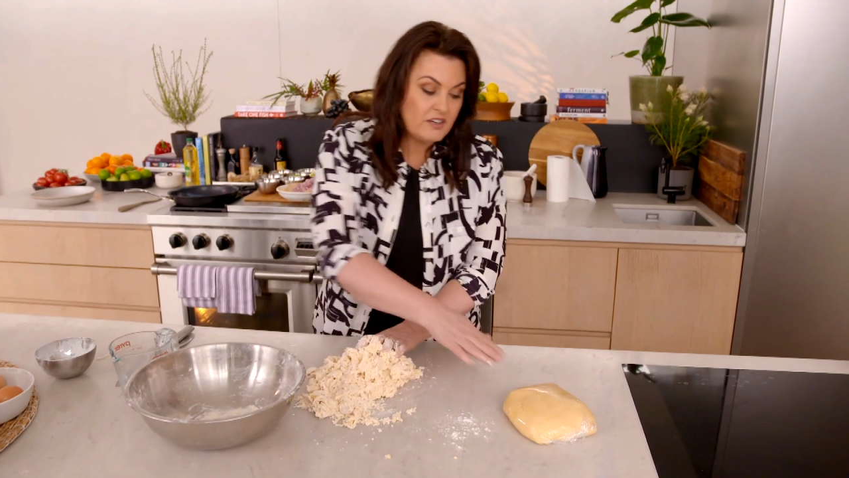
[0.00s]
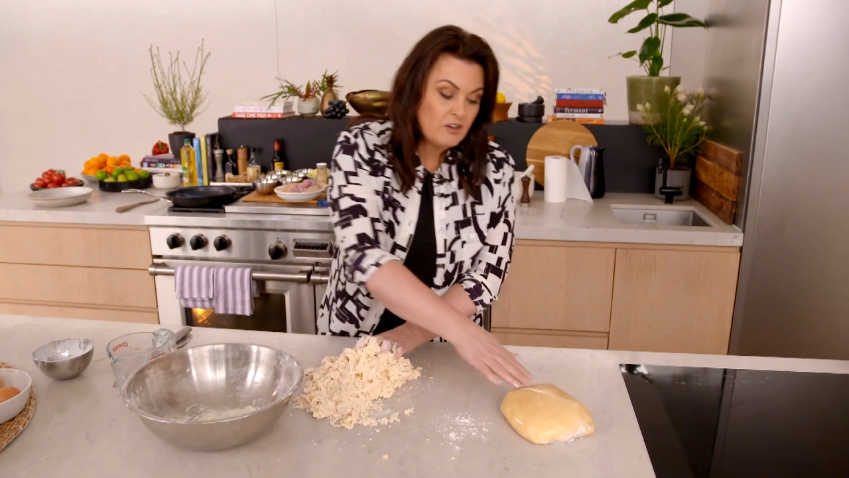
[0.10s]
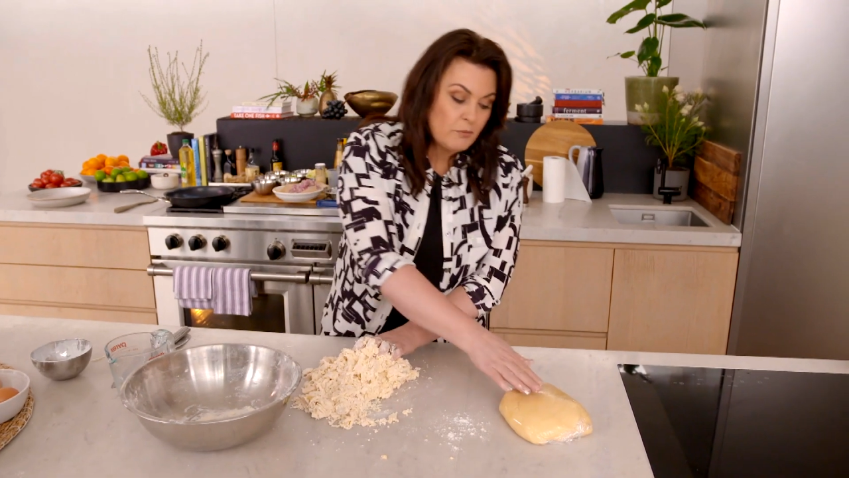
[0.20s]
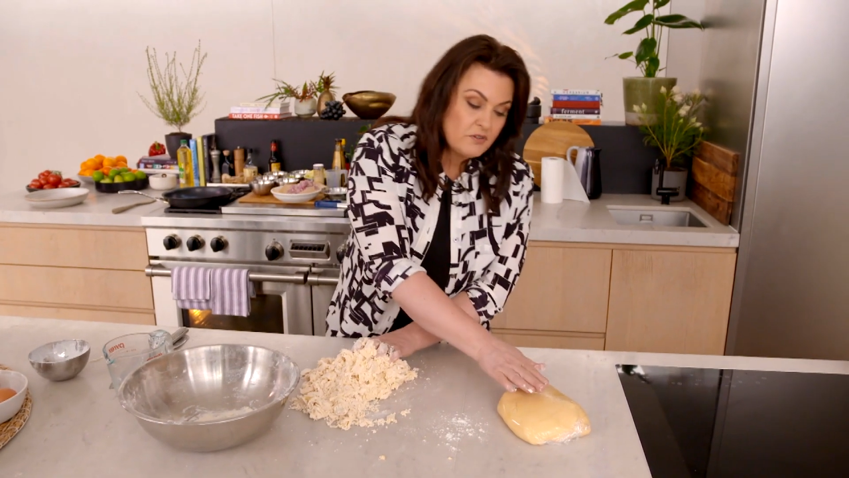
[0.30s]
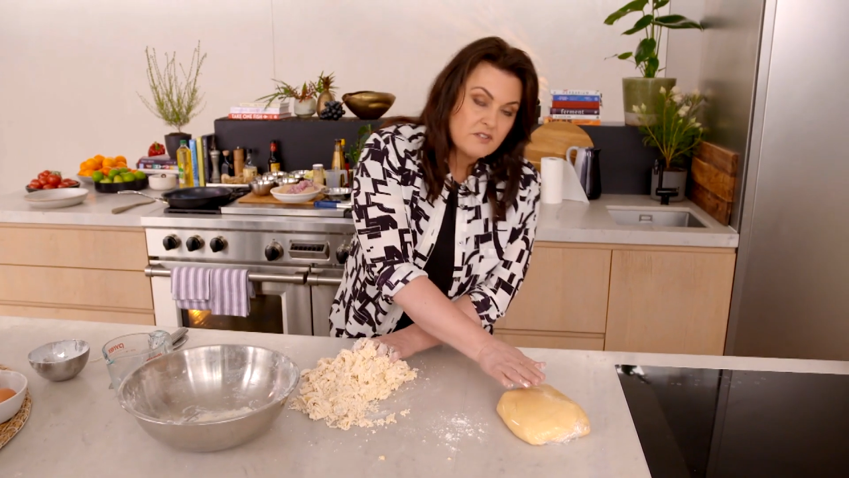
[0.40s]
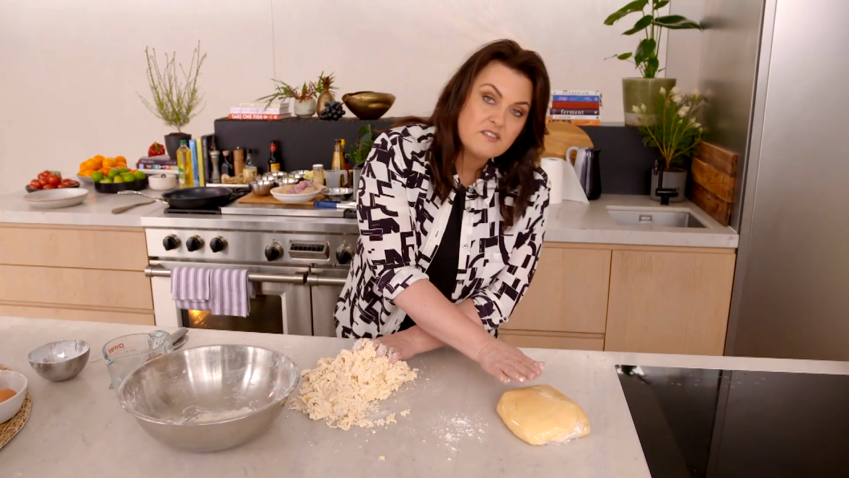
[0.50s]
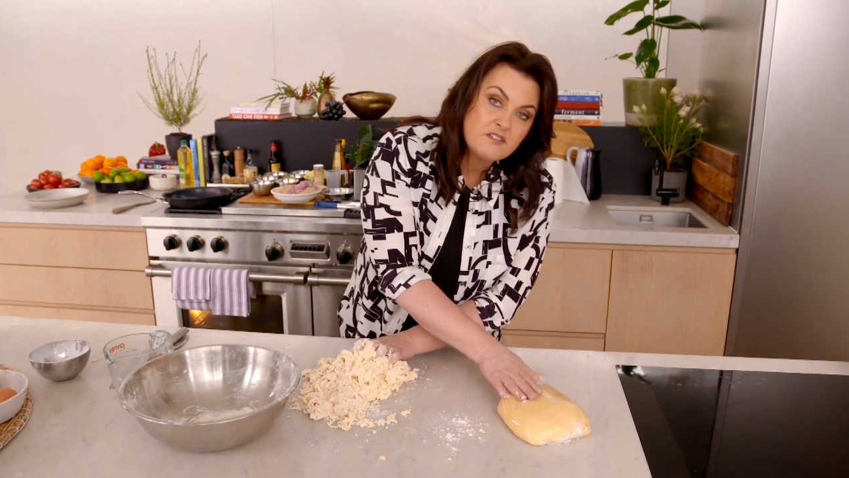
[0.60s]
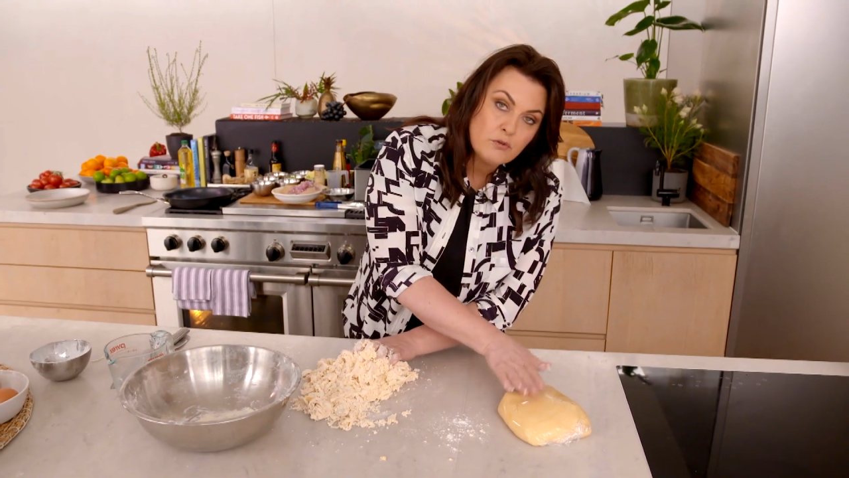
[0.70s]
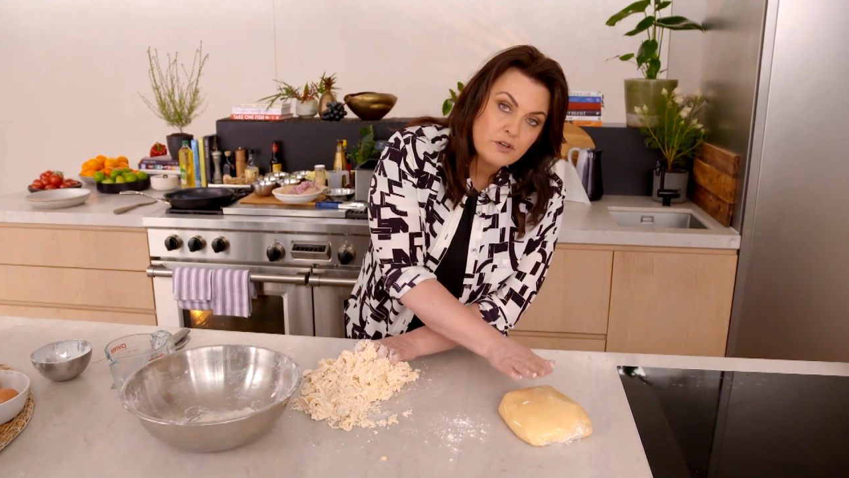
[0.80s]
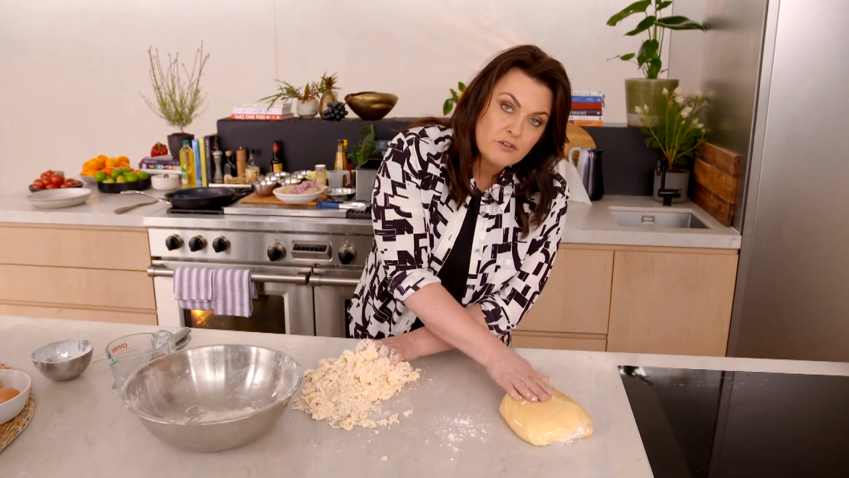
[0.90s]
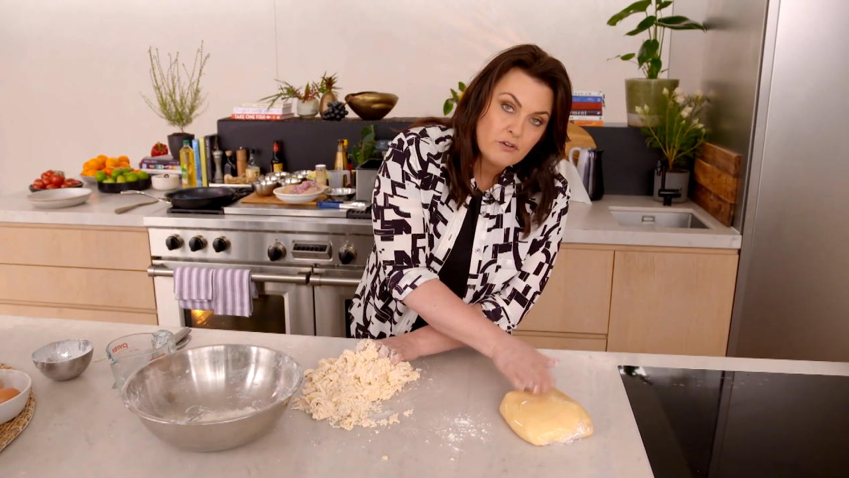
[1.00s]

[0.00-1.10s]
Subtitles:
to end up with a silken